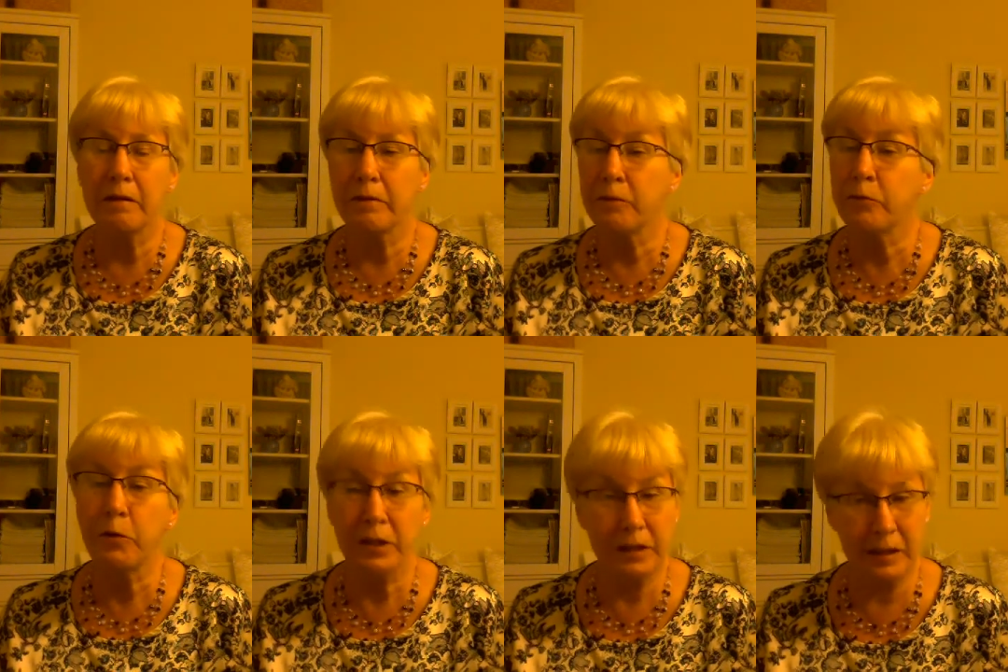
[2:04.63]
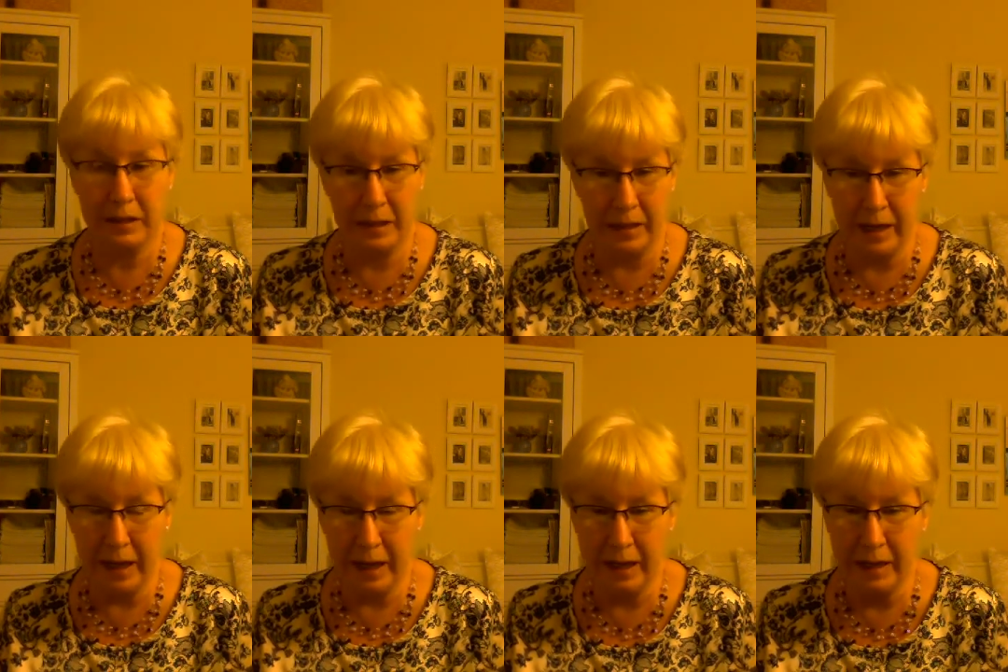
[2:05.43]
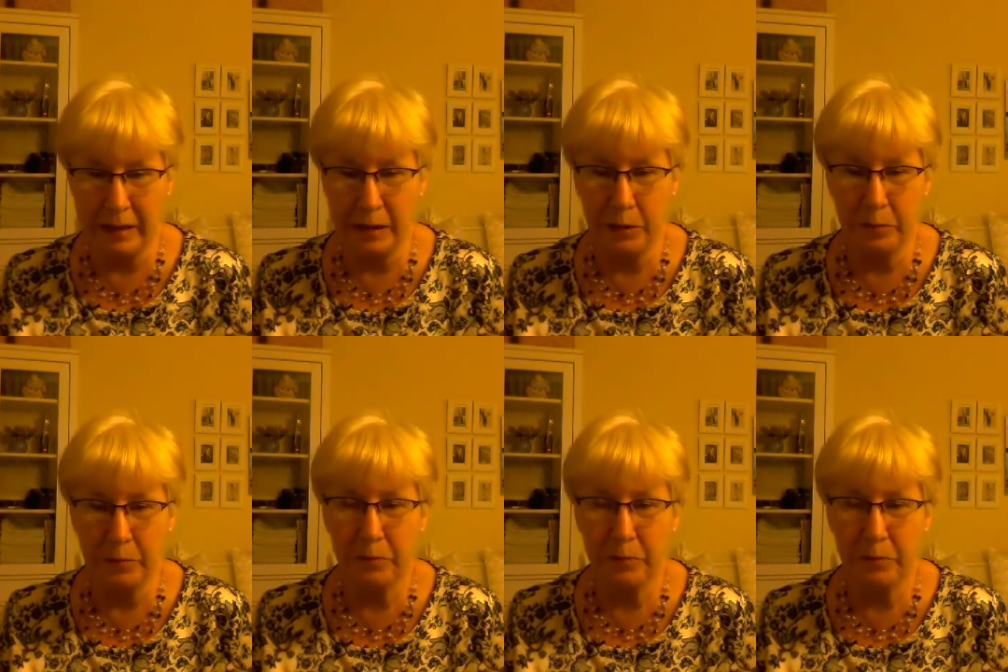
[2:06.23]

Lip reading: voices in their heads.